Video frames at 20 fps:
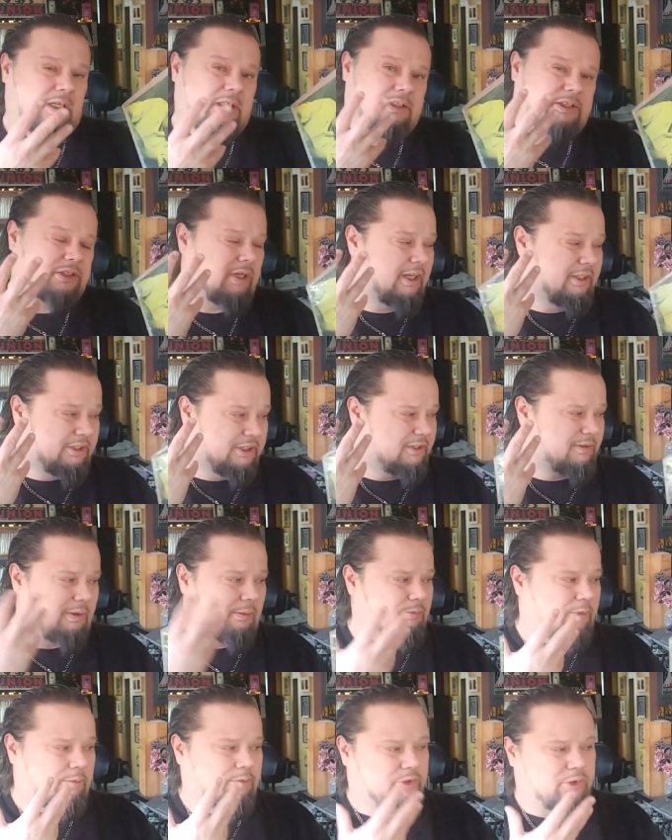So I just,
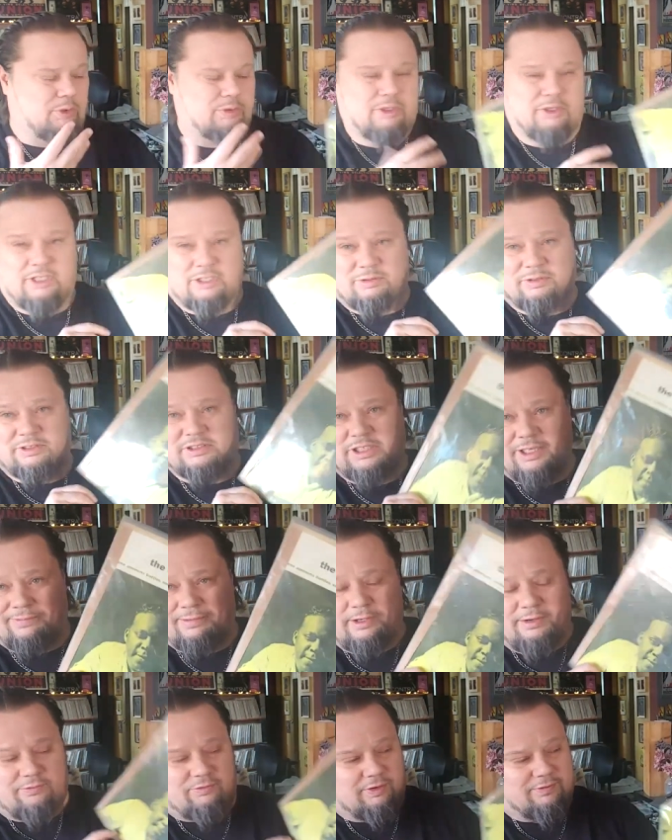I'm showing you this one,
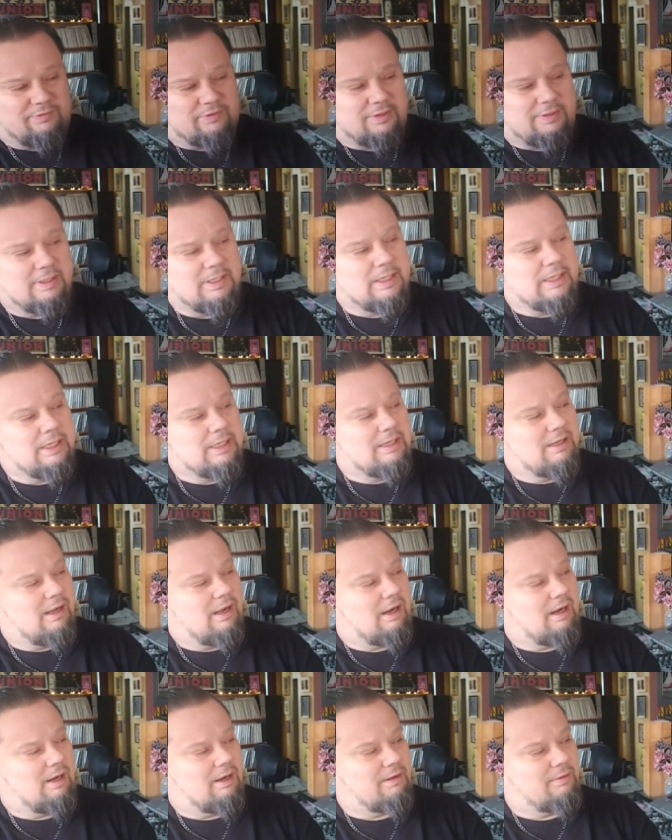7050.
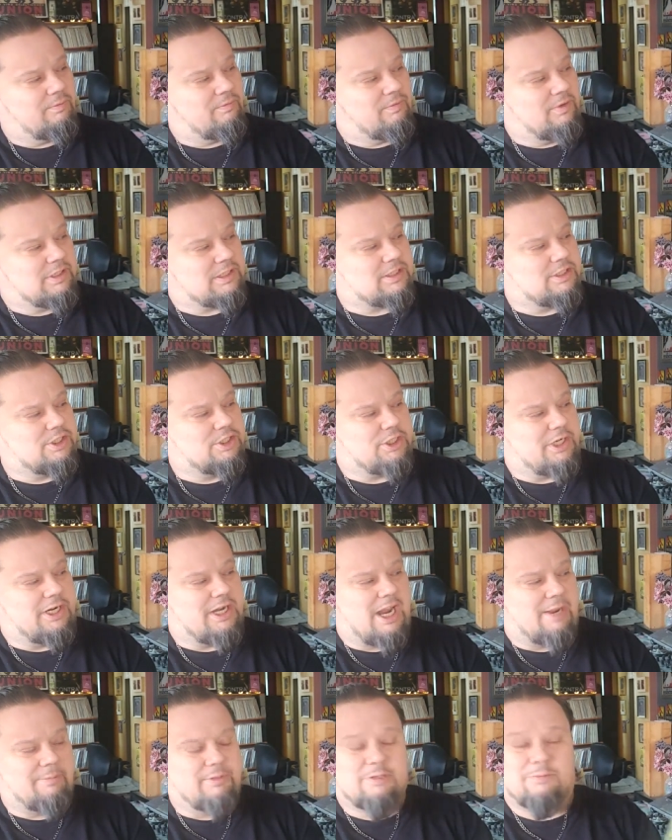Uh, this is Gene
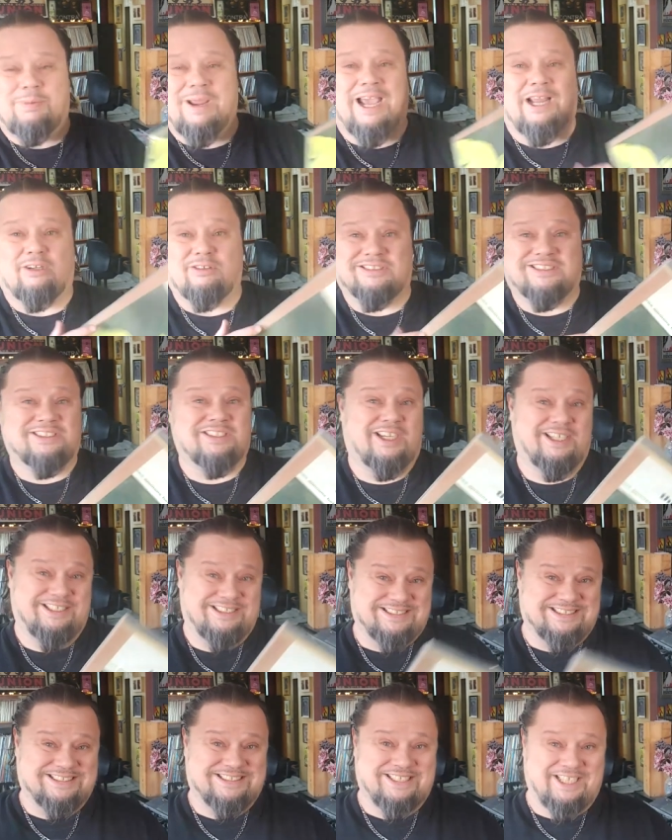Ammons Battle Sonny
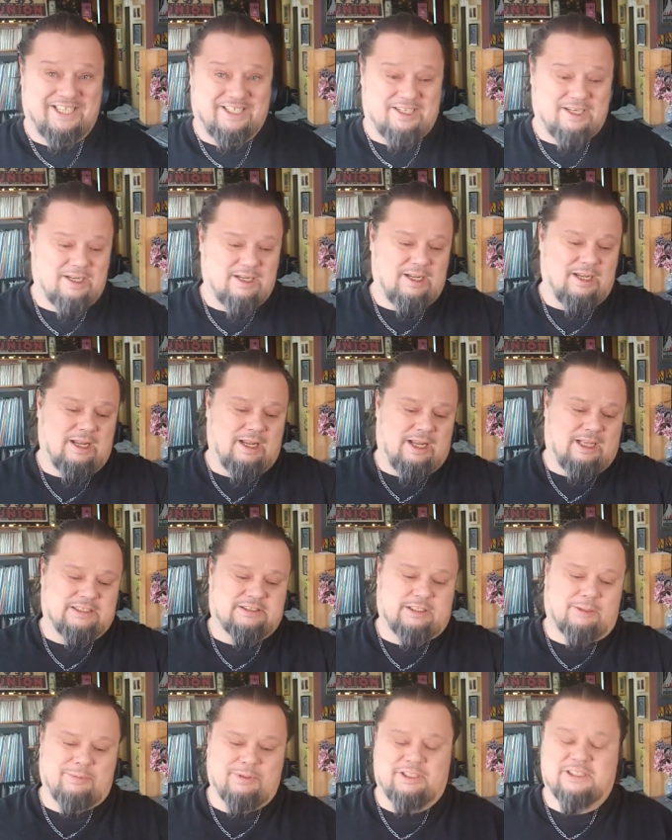Stitt. And
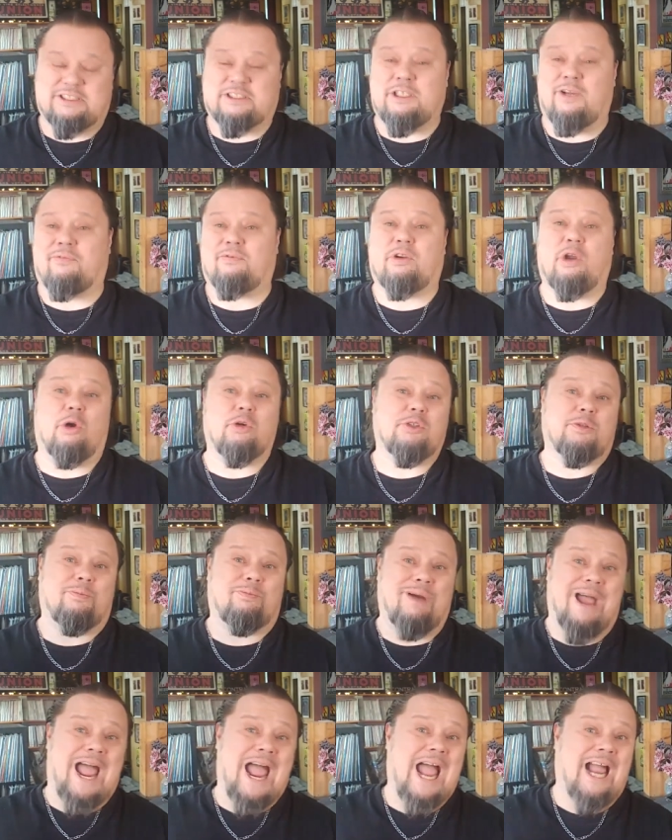some of this stuff goes
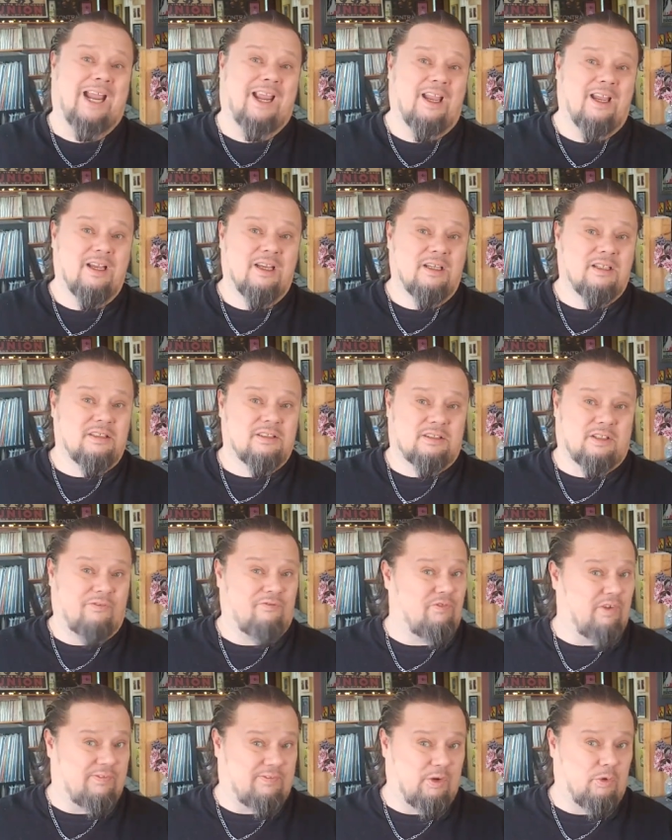back to
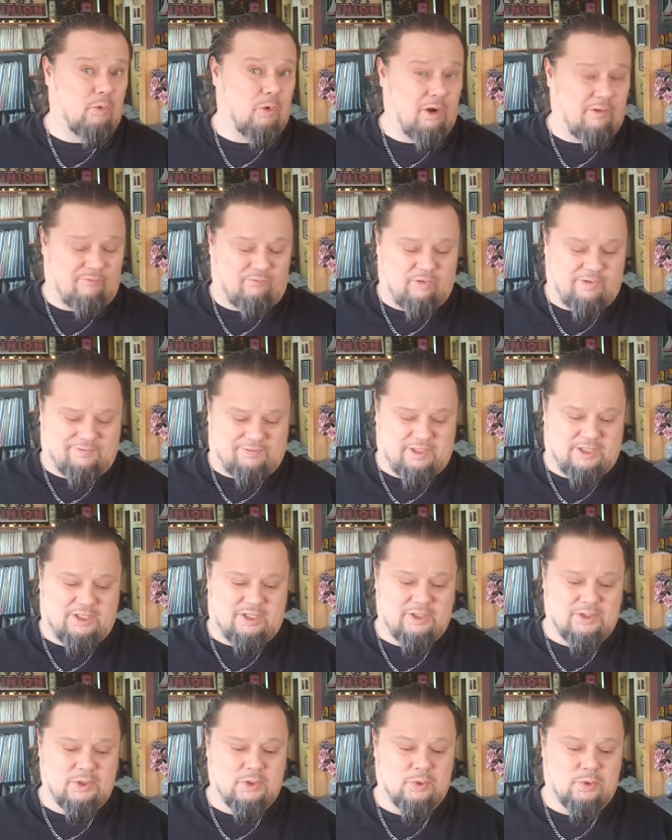51
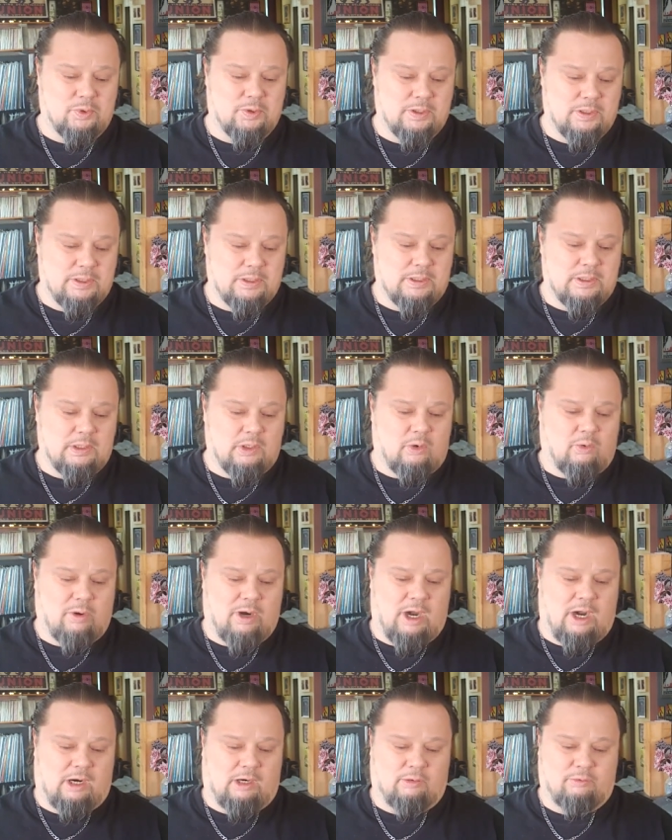52,
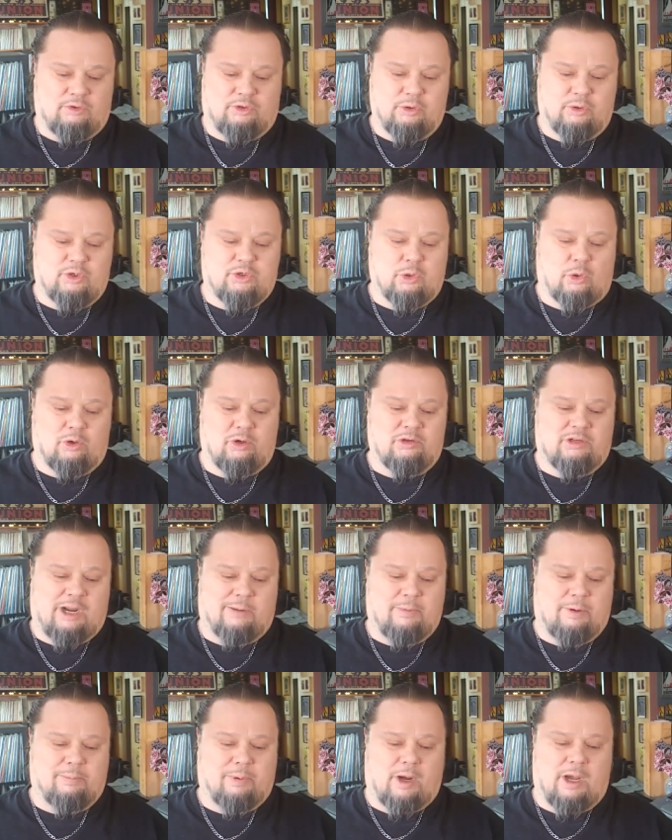where Duke Jordan,
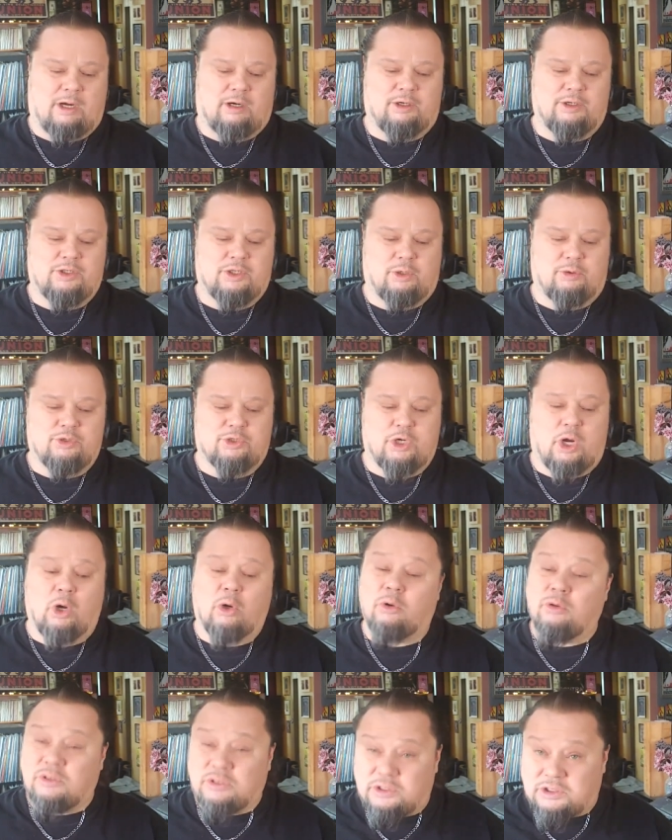Tommy Potter, and Joe
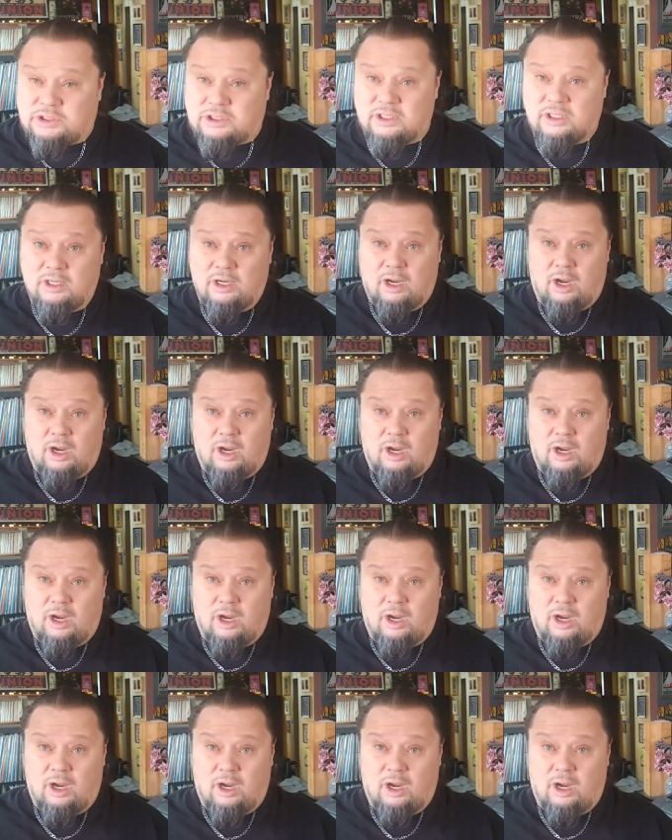Jones